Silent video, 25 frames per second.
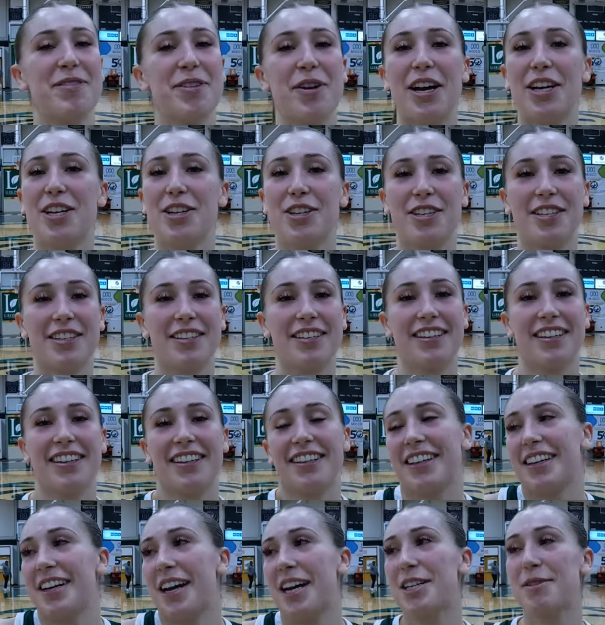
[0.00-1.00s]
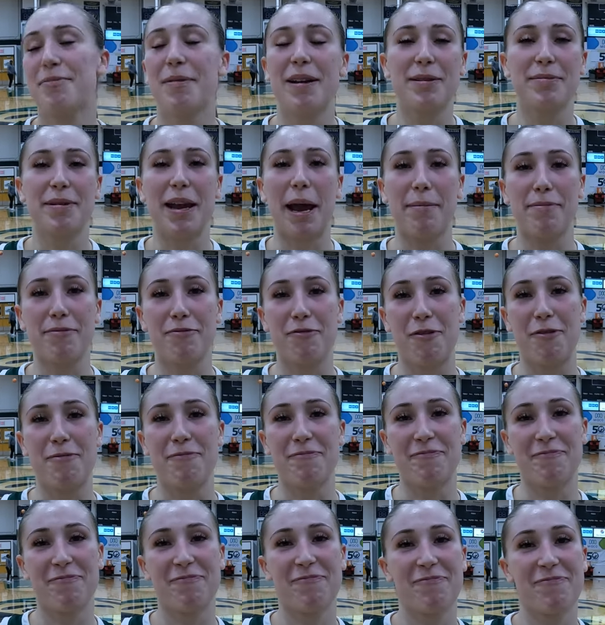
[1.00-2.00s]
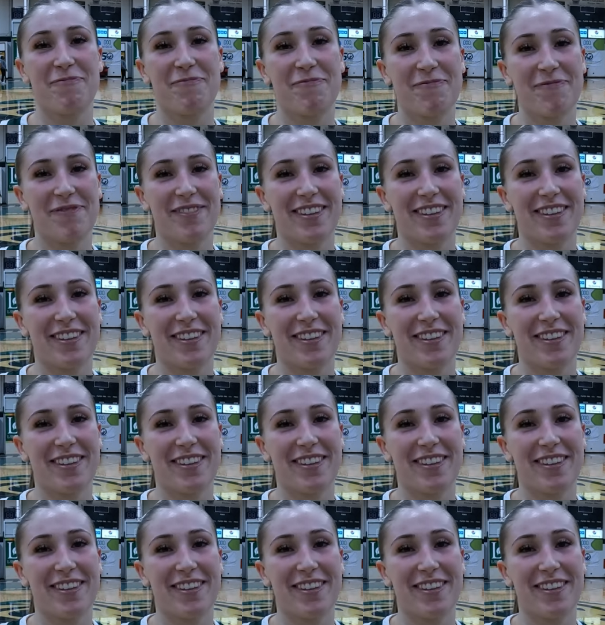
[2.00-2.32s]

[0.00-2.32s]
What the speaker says: So it just makes me happy for them.